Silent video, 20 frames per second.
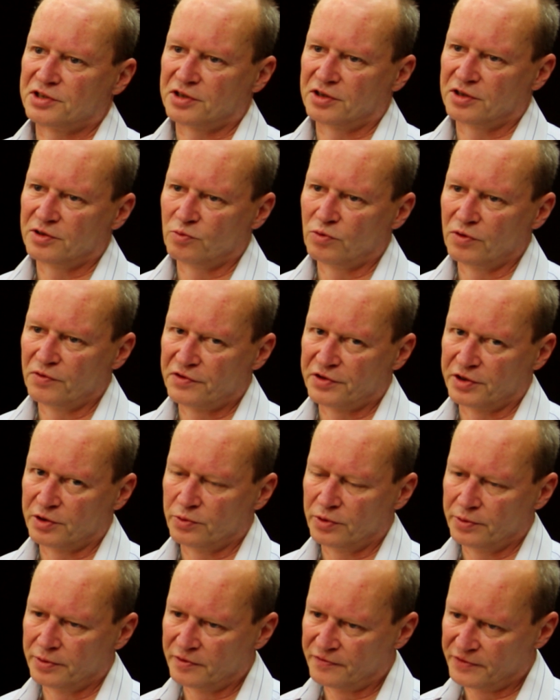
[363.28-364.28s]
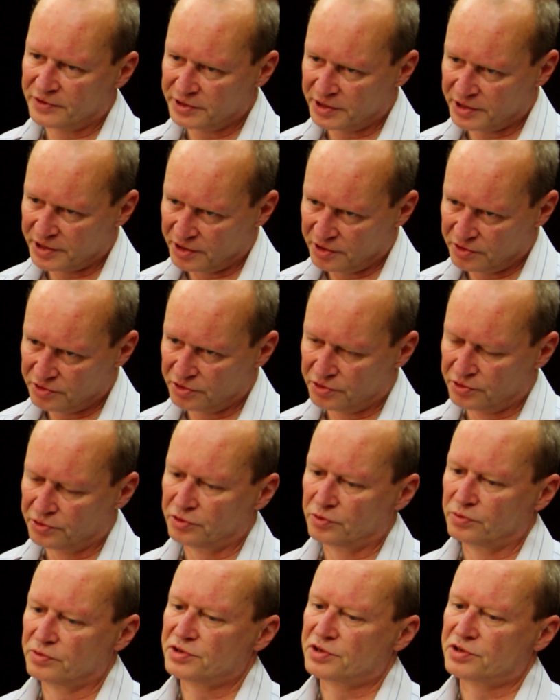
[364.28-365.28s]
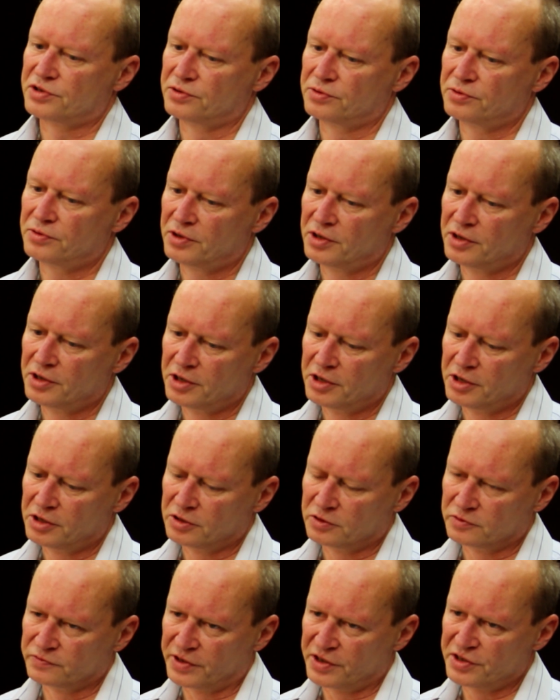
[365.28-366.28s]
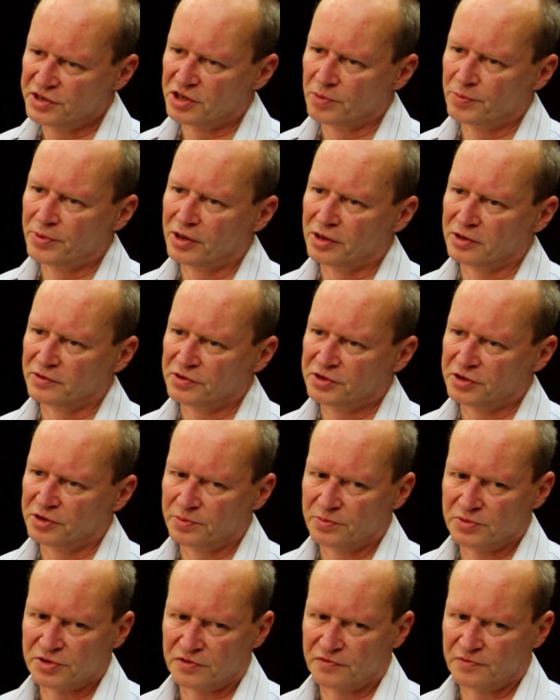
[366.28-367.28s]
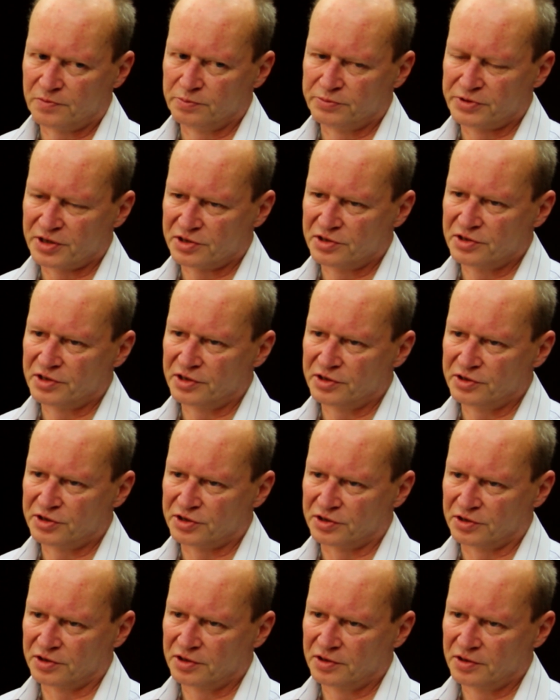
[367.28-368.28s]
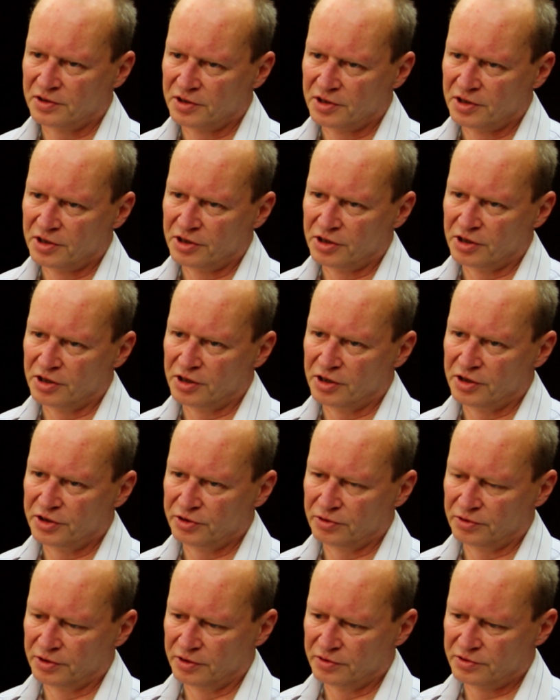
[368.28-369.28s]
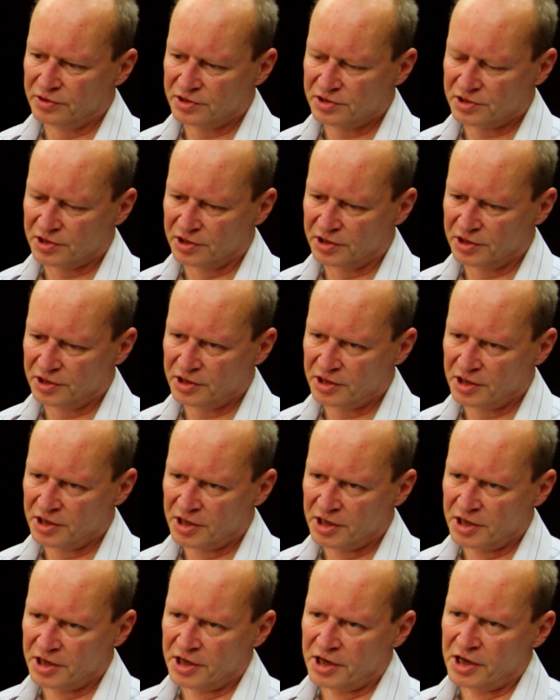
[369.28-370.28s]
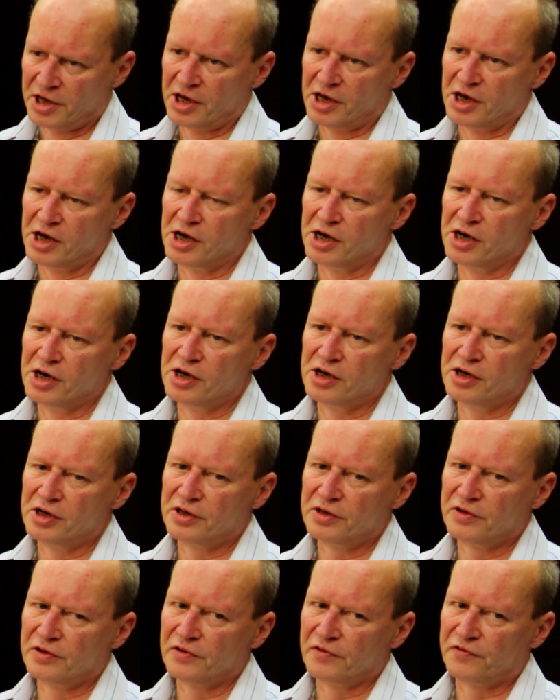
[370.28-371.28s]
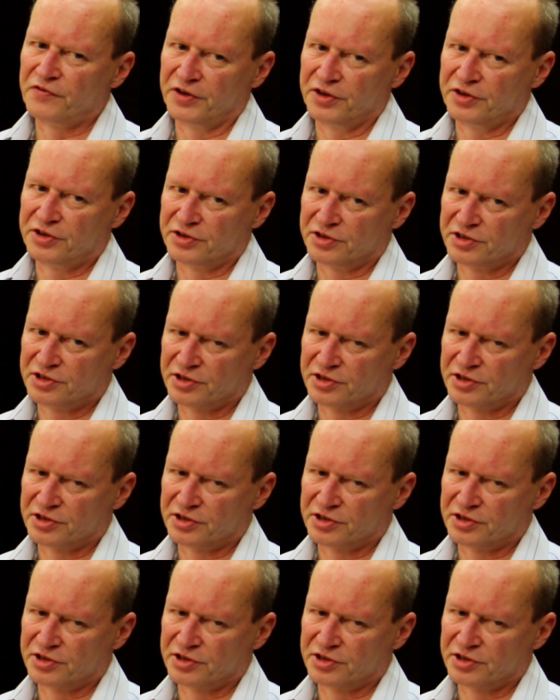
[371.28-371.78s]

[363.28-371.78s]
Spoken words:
One thing we were very keen to do was to raise the bar in terms of presentation. You'll notice the features